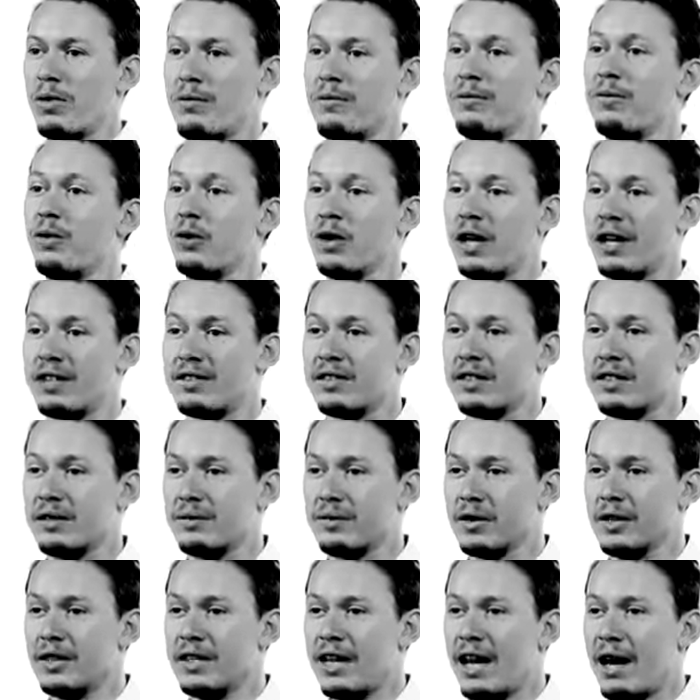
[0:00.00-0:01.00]
a full length
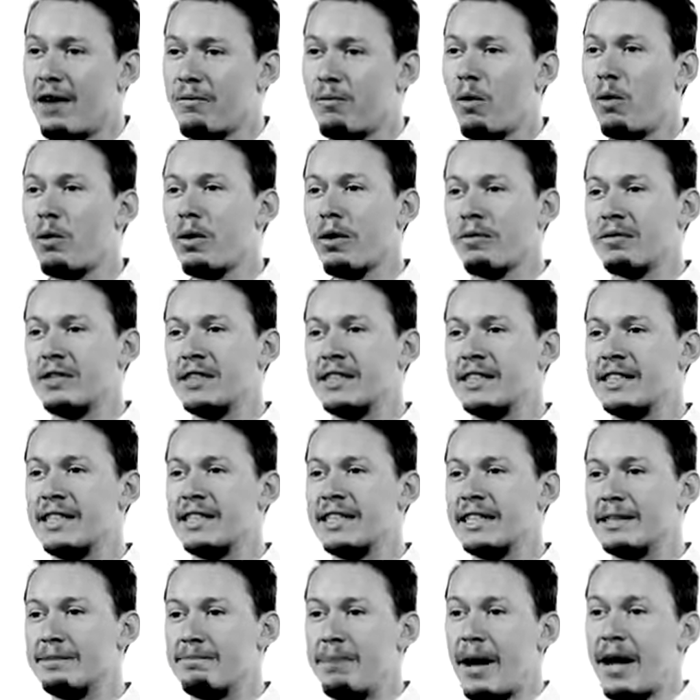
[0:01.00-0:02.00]
delivery, what we often see
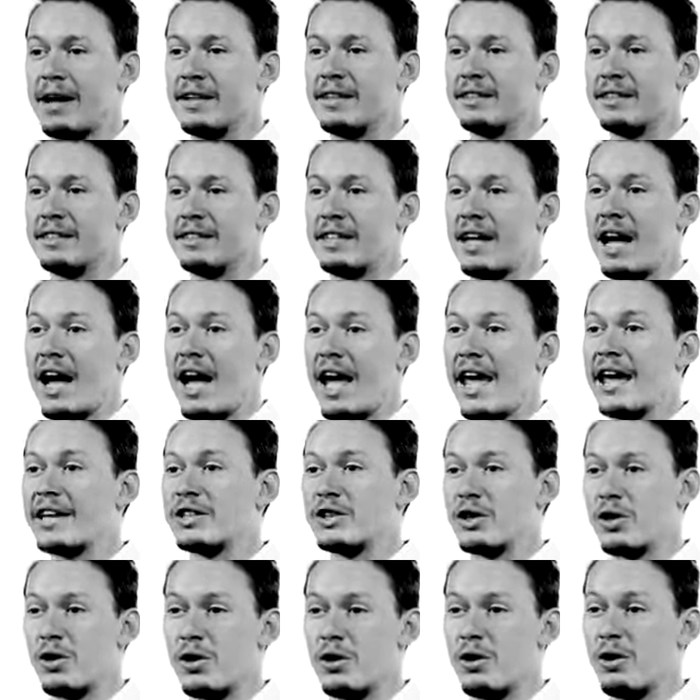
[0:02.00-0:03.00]
is batters
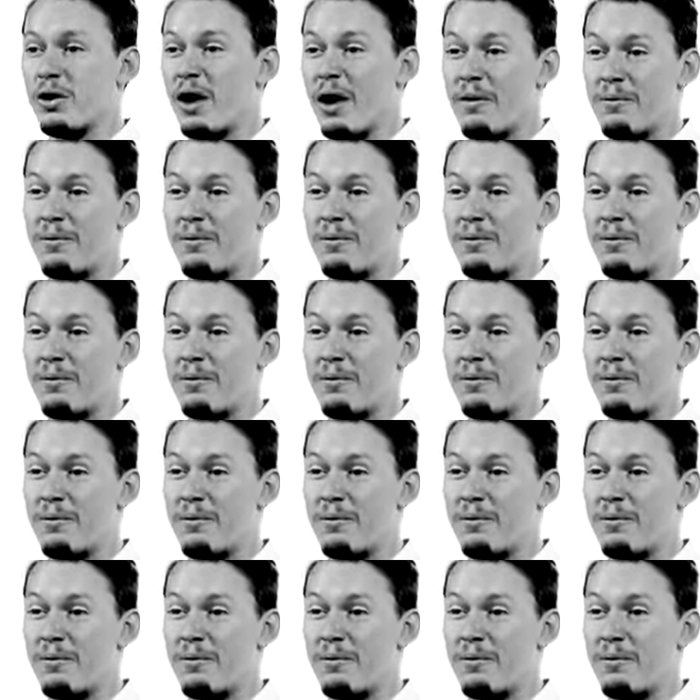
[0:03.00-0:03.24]
execute a